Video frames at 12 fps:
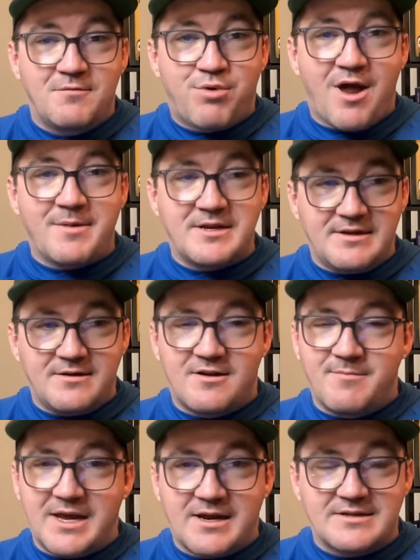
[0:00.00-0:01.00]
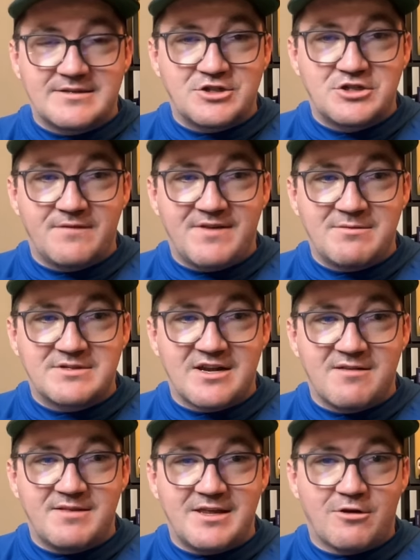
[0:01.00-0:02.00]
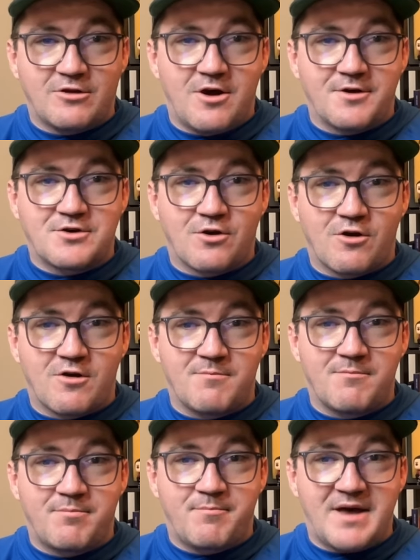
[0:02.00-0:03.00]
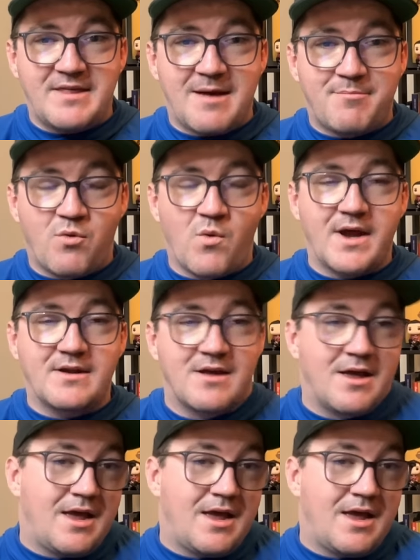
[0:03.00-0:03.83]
probably needed to make a decision if he was going to be there long term by that point.